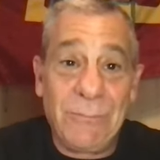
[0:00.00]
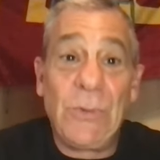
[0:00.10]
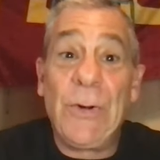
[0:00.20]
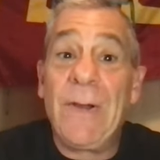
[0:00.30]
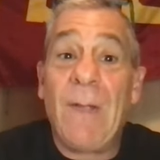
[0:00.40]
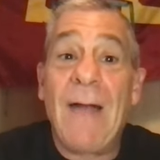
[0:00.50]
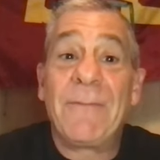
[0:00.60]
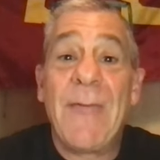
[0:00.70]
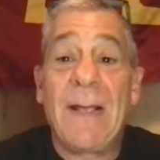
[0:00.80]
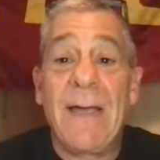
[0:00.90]
learning a lot
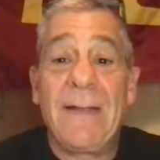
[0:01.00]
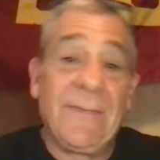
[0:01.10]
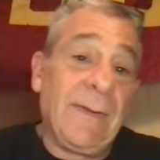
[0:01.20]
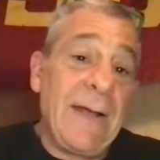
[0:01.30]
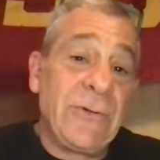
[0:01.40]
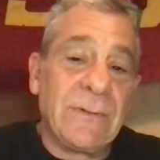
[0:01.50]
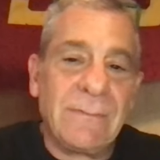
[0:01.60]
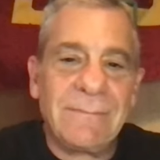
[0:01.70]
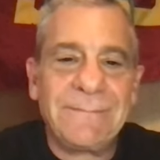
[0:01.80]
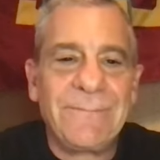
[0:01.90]
from that guy. He's a legend.
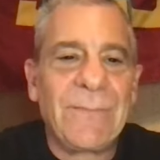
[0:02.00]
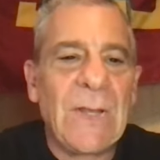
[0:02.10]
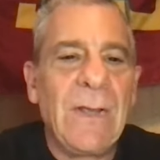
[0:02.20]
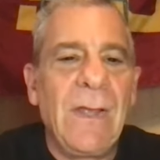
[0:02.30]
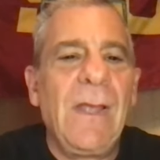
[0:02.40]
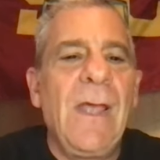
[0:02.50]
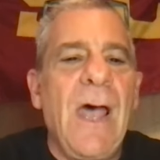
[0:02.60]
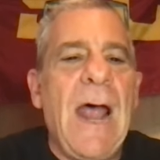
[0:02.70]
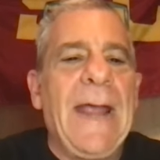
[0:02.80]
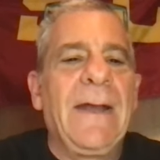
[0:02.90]

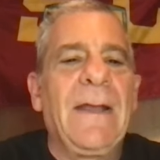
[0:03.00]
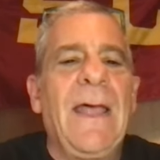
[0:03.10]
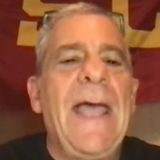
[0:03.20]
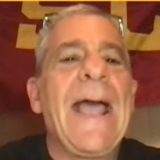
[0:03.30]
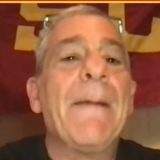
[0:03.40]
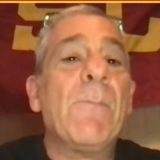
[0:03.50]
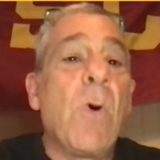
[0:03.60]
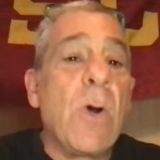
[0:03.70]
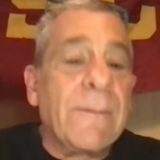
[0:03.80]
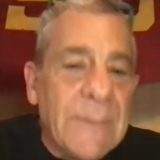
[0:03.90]
All right. I got
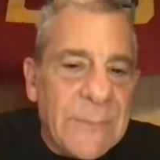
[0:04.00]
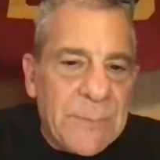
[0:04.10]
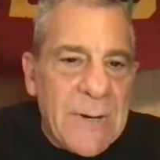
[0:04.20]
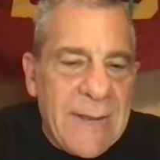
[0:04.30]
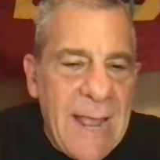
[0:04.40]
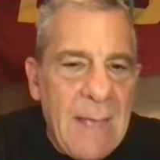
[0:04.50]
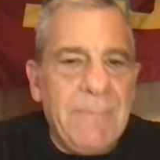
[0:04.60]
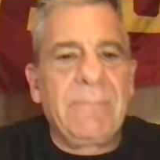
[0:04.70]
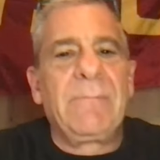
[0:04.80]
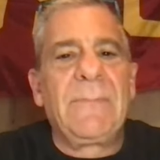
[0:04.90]
more from spring
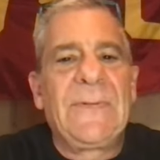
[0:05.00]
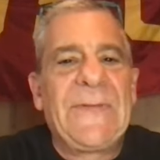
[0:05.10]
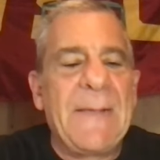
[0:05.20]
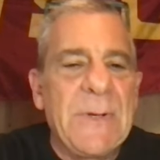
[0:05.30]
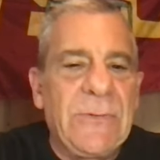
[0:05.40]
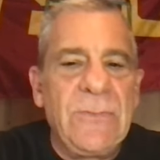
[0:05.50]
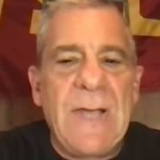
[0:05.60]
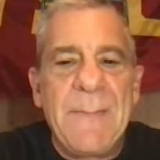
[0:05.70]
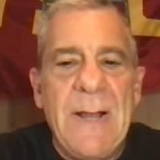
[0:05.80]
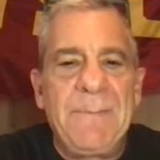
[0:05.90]
camp, segment two
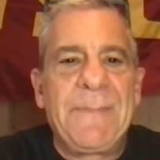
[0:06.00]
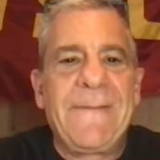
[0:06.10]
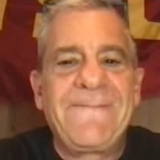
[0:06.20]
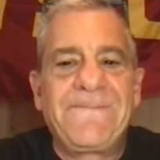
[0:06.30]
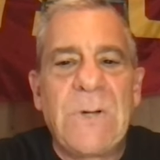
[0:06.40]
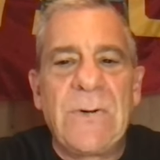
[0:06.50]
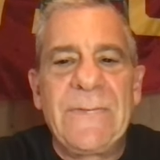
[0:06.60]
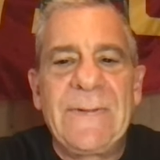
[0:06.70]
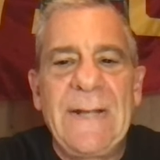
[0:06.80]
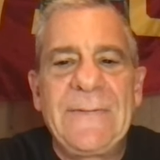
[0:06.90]
coming up. But
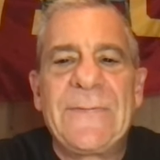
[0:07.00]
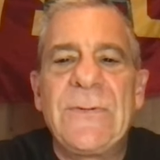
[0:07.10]
first, let's